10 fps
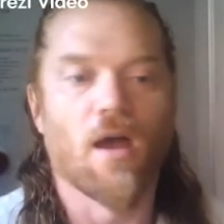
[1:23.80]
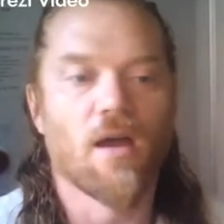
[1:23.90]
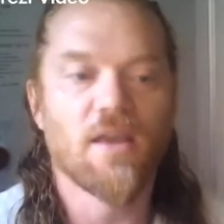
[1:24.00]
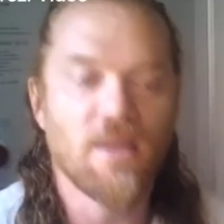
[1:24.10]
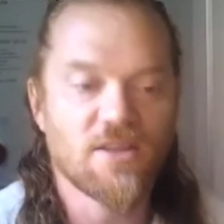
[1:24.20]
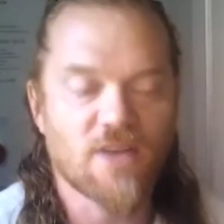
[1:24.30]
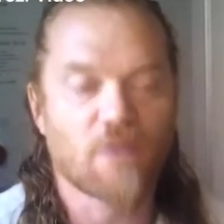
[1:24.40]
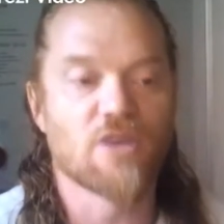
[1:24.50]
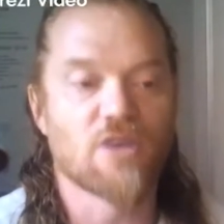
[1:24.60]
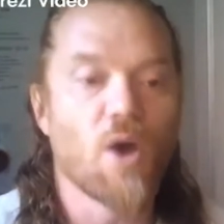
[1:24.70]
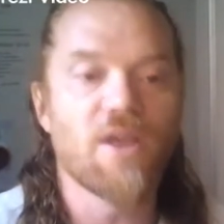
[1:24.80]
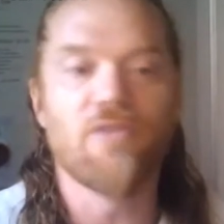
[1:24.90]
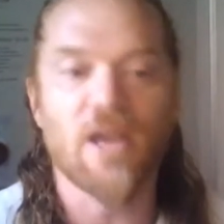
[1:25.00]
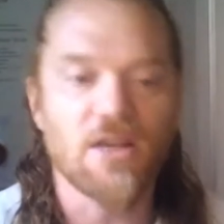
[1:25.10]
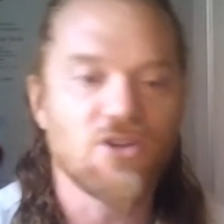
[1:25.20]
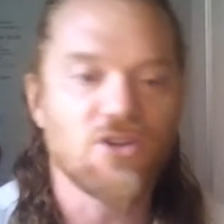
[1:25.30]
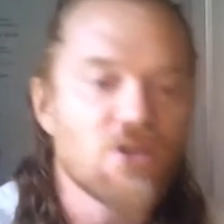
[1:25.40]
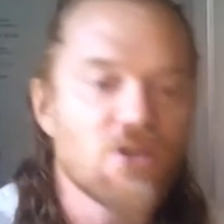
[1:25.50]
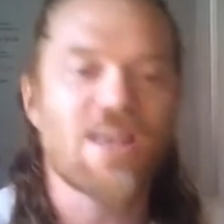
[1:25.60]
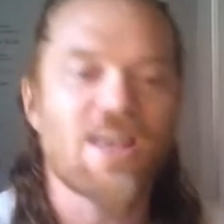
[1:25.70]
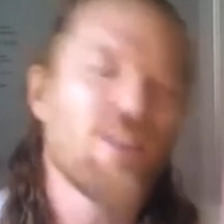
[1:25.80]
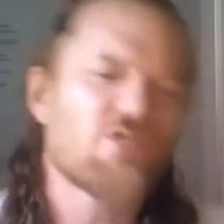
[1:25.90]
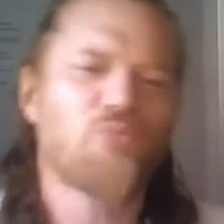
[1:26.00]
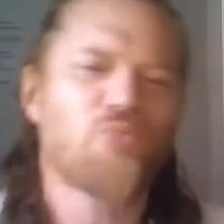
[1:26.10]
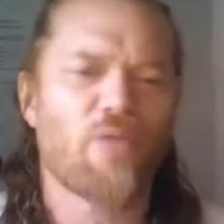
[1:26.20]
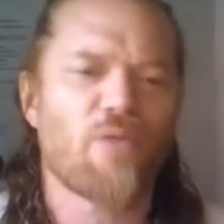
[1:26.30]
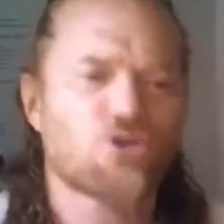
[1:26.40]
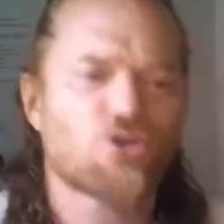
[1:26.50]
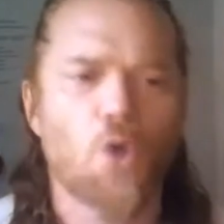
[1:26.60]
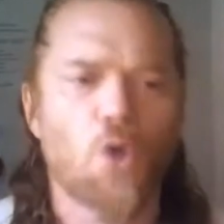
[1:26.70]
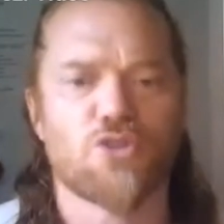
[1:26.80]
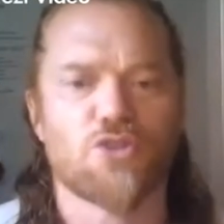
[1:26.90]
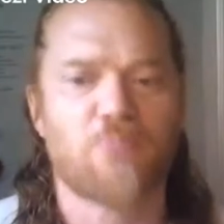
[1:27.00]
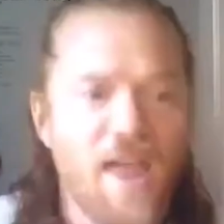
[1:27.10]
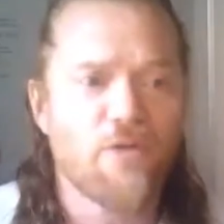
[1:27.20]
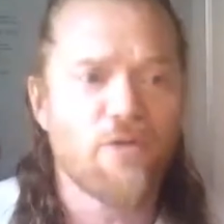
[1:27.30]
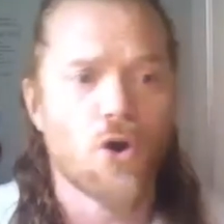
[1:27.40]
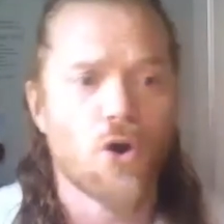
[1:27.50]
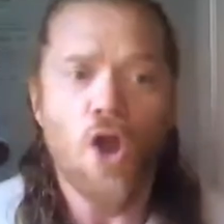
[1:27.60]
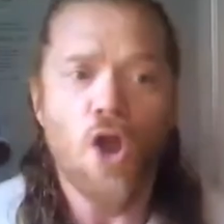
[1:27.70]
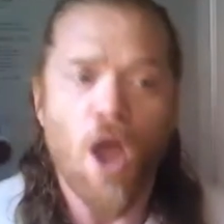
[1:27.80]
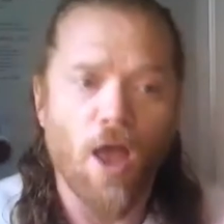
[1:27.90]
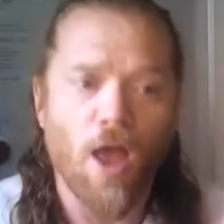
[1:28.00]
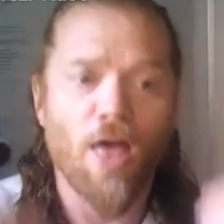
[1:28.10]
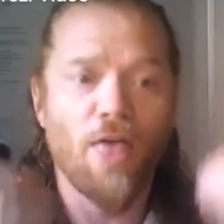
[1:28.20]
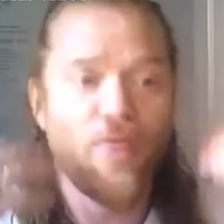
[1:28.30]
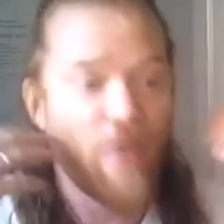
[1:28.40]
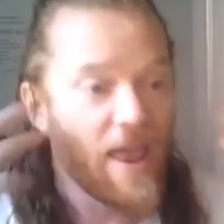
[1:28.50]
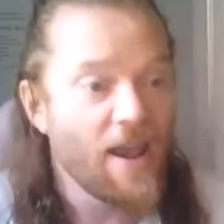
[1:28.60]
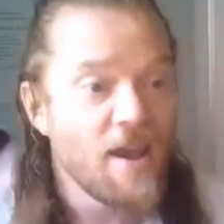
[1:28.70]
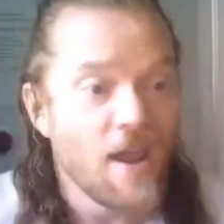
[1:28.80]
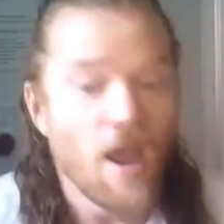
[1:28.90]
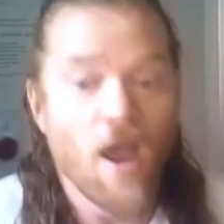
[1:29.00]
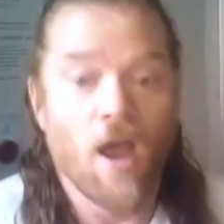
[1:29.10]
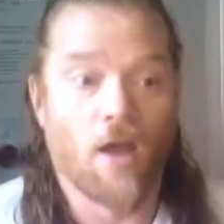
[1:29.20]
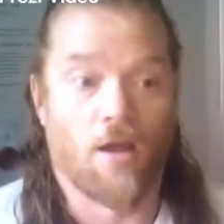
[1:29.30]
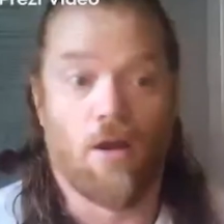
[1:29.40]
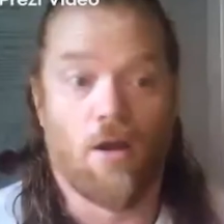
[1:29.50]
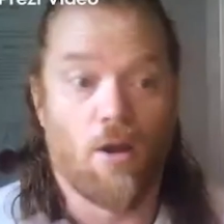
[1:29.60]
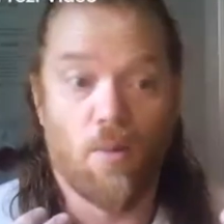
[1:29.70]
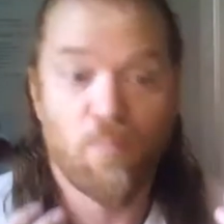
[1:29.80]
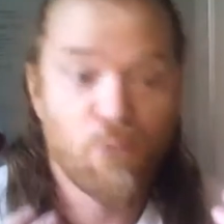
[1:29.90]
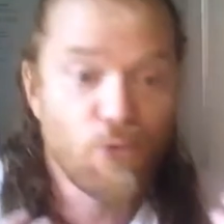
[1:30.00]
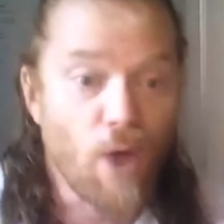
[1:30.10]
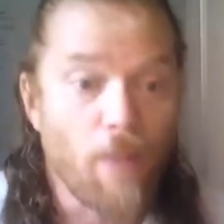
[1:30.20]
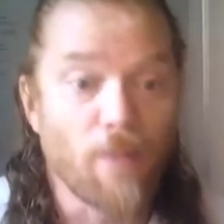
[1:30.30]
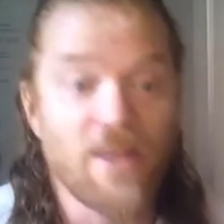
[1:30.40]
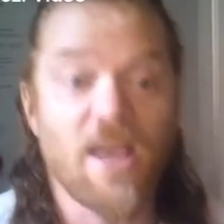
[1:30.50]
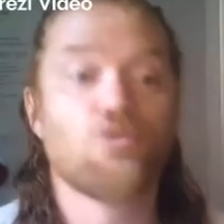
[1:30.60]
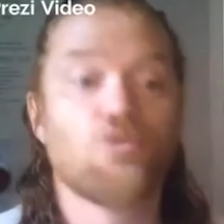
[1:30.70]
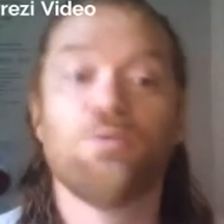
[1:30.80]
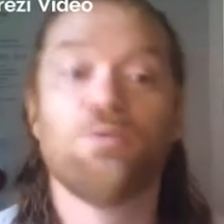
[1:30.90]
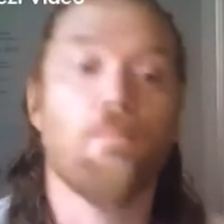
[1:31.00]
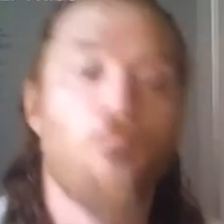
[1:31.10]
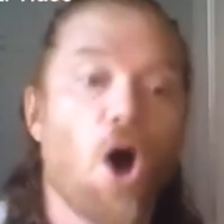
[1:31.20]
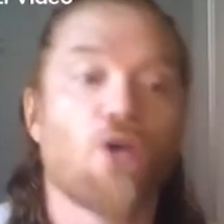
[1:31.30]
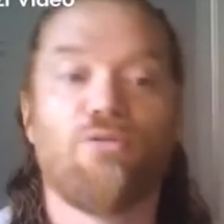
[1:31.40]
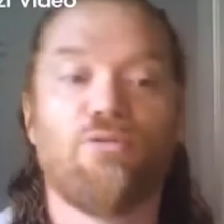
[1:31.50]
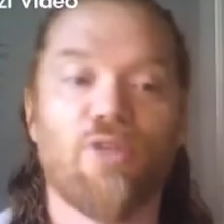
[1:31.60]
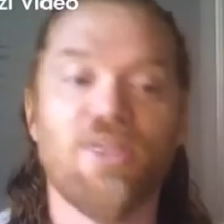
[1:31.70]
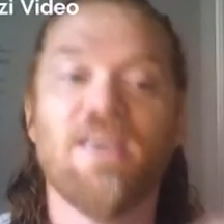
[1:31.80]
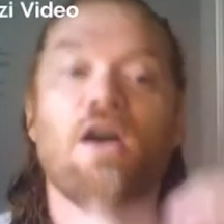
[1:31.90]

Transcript: He sacrificed one every 8 years, and this rather atrocious behavior probably came to be a model for the